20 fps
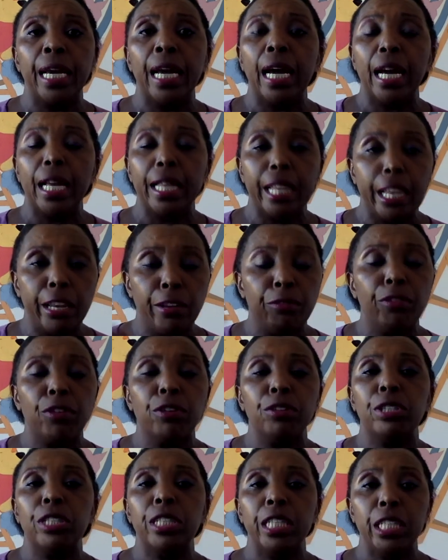and then you've
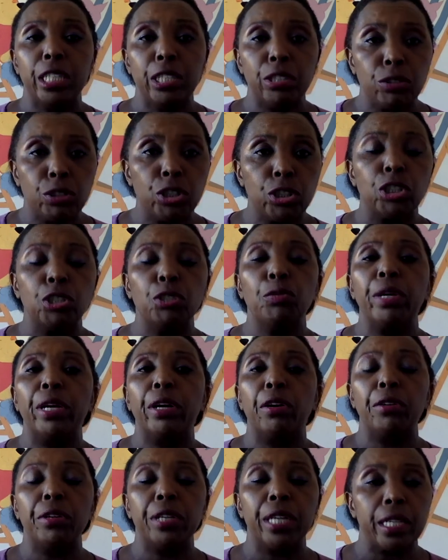continued chewing
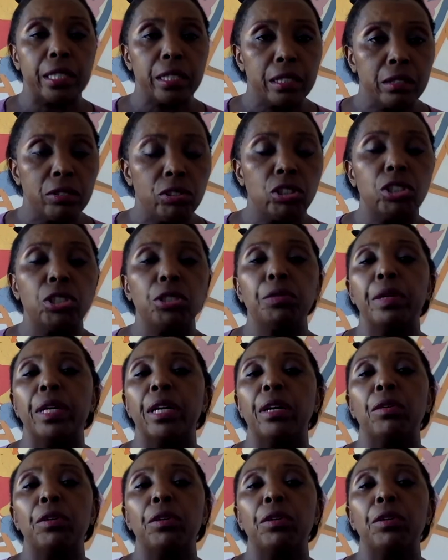on it.